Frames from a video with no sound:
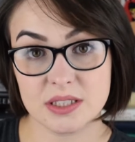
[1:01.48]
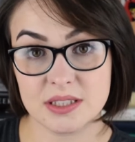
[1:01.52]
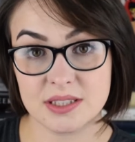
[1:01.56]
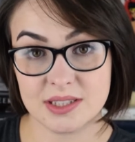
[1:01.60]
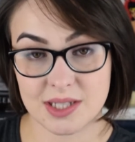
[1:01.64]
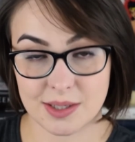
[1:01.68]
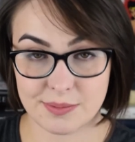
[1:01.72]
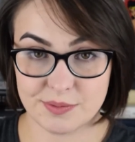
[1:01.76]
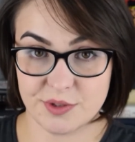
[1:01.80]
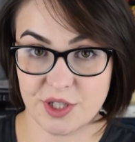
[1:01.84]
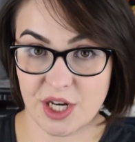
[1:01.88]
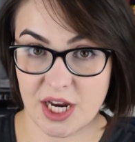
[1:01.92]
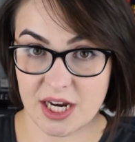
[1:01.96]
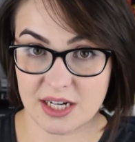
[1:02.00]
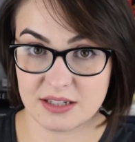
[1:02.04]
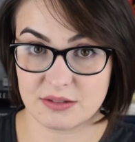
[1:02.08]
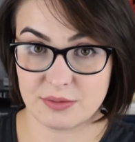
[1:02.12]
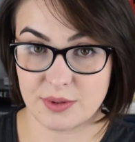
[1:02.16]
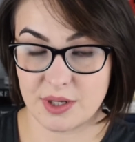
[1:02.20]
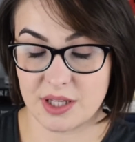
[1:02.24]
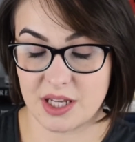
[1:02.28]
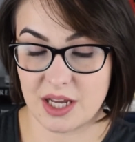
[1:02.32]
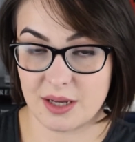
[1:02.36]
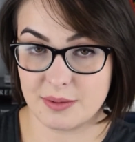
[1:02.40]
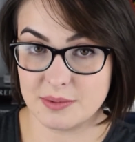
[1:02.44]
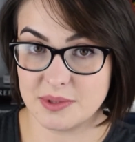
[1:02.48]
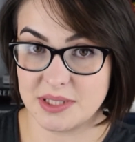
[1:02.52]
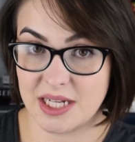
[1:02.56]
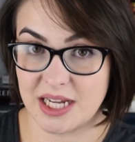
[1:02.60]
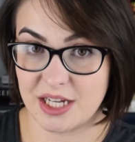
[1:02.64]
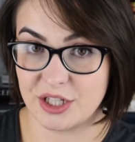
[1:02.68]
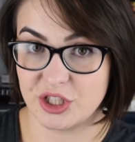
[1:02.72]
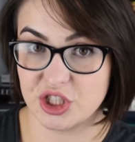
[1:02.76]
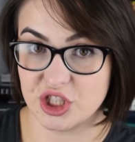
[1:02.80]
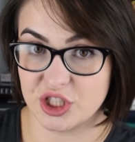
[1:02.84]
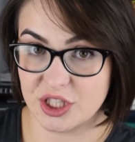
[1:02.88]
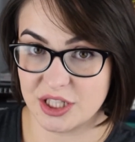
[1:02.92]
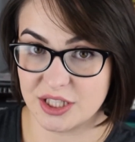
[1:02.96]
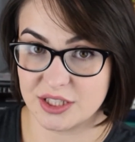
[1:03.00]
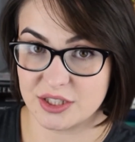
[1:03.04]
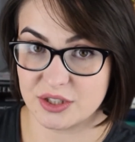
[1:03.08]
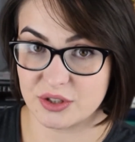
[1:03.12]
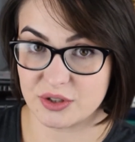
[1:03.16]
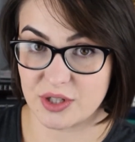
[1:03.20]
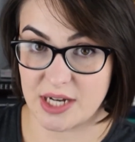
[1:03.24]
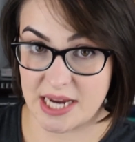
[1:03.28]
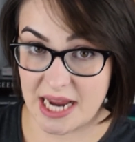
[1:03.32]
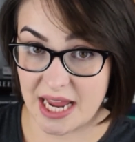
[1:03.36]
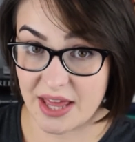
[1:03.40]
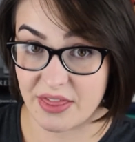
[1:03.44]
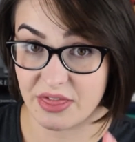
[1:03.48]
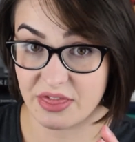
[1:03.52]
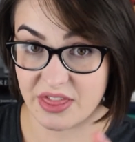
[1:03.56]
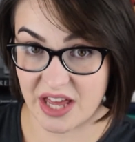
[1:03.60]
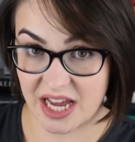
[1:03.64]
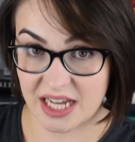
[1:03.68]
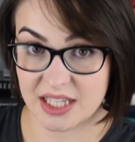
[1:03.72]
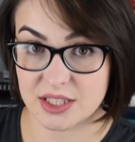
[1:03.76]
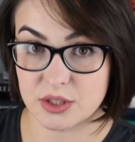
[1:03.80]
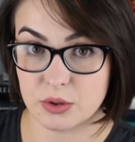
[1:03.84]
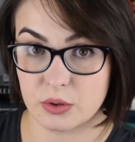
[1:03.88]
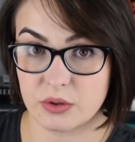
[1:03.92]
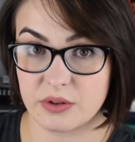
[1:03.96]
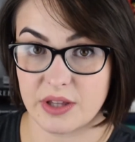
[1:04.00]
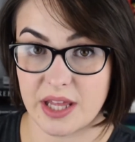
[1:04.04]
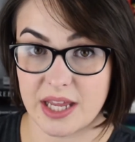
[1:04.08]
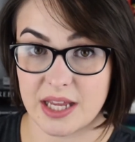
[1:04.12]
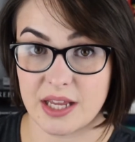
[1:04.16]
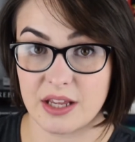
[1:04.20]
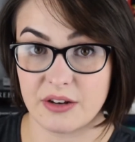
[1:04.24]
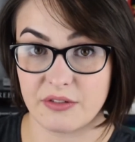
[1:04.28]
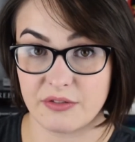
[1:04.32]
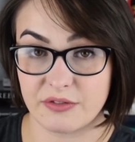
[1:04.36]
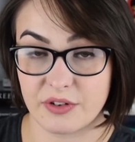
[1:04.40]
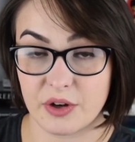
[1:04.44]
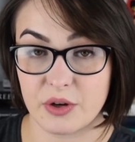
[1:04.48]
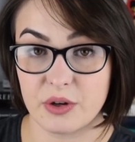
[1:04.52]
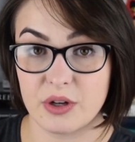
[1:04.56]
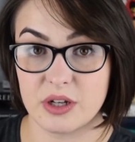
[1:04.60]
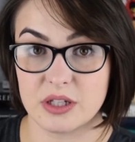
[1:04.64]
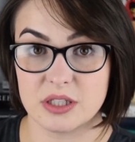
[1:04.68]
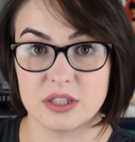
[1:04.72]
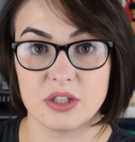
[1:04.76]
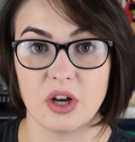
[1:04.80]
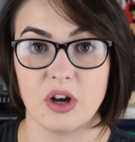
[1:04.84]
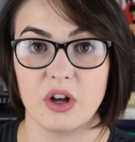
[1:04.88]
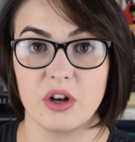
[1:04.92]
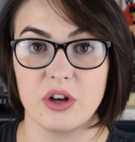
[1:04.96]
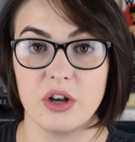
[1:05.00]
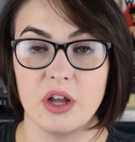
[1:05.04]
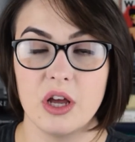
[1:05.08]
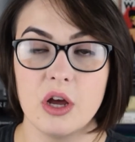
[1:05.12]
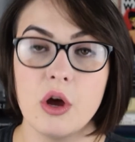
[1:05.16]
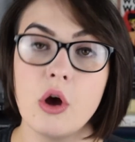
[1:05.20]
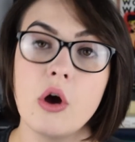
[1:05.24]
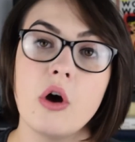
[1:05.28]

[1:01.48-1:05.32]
subject when it comes to ancient history and that's all they can focus on.